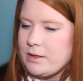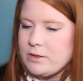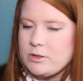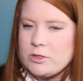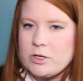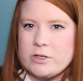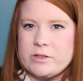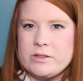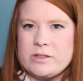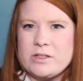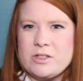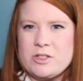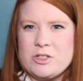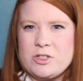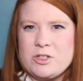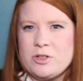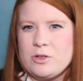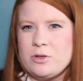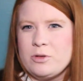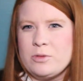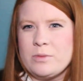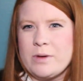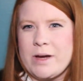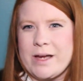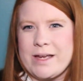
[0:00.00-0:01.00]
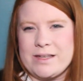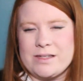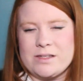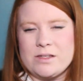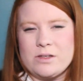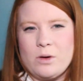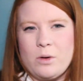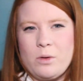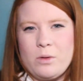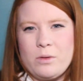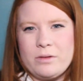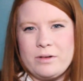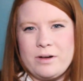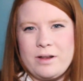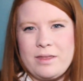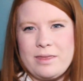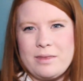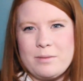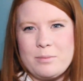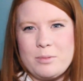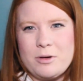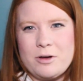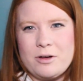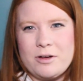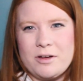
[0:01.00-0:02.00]
turns into a sword in
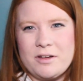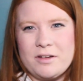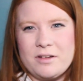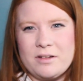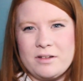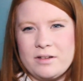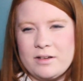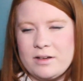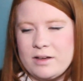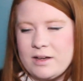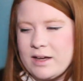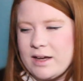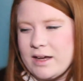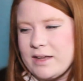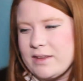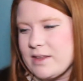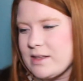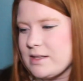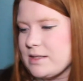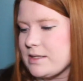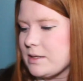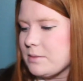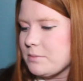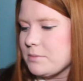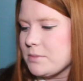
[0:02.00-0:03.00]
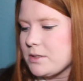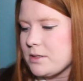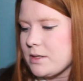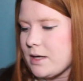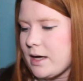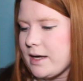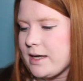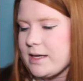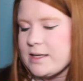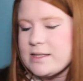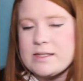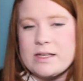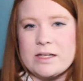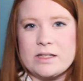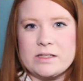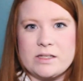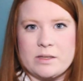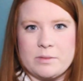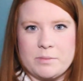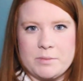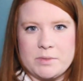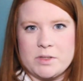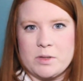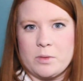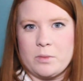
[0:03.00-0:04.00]
the book. That's some
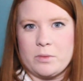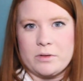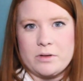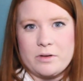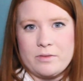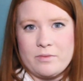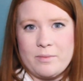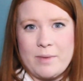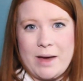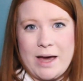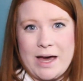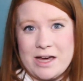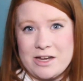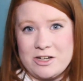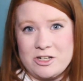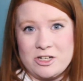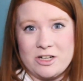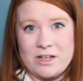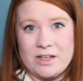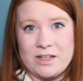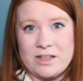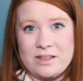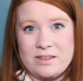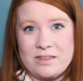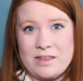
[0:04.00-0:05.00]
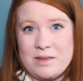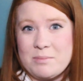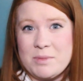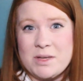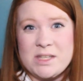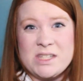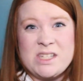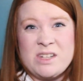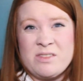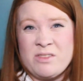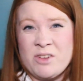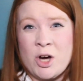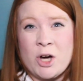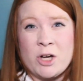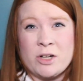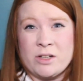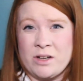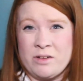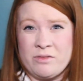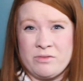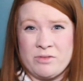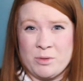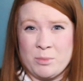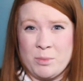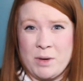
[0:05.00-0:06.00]
sort of magic. They must have gotten
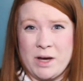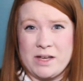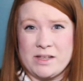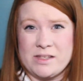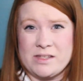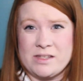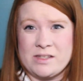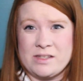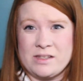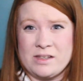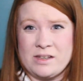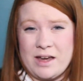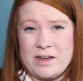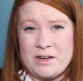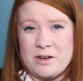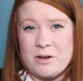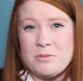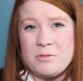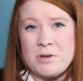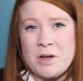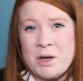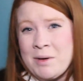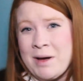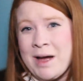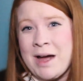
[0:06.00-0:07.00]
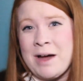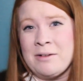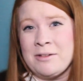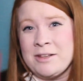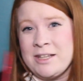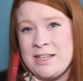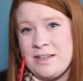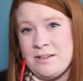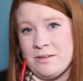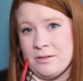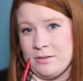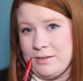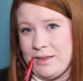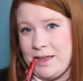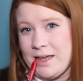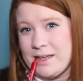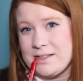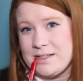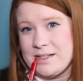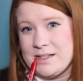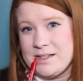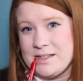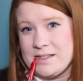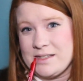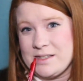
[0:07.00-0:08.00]
it from us. I don't know how legal
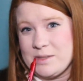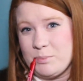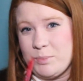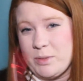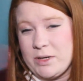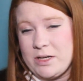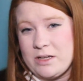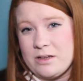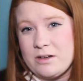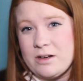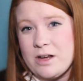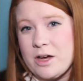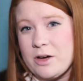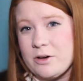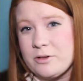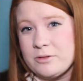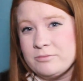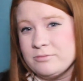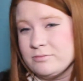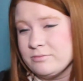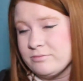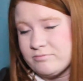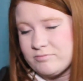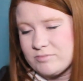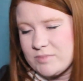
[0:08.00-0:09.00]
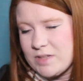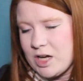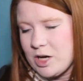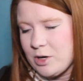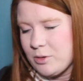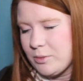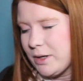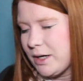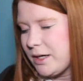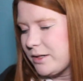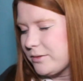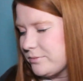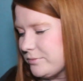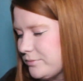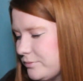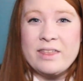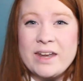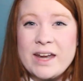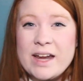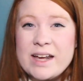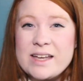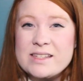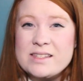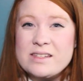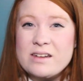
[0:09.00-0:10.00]
that is, but you know, oh well. The
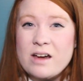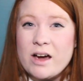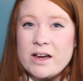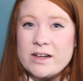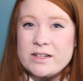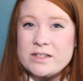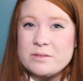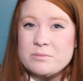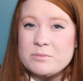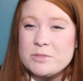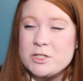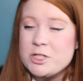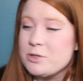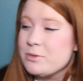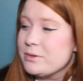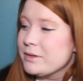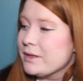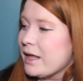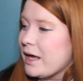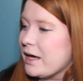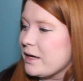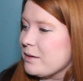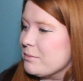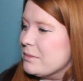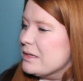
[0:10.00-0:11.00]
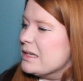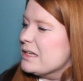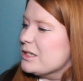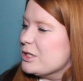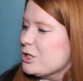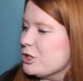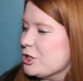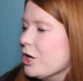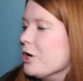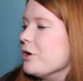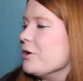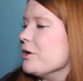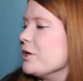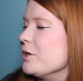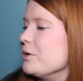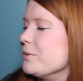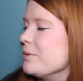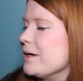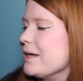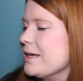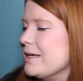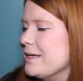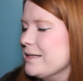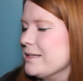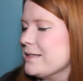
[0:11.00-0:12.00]
next item she would like me to show
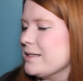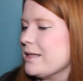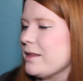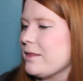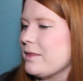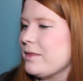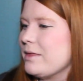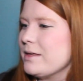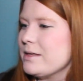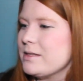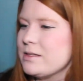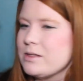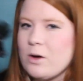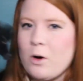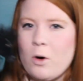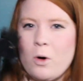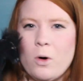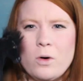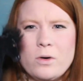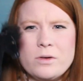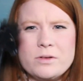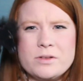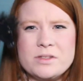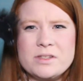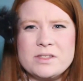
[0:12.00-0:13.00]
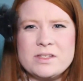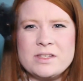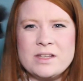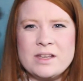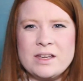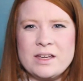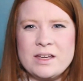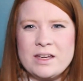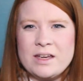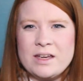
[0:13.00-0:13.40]
you is this horse.